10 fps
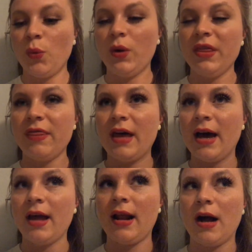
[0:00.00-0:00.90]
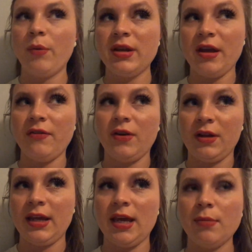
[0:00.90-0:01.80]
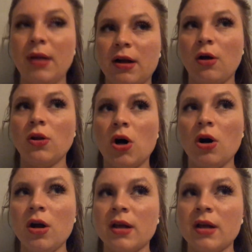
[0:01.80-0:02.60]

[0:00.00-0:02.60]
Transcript: With that, I would definitely keep like a log,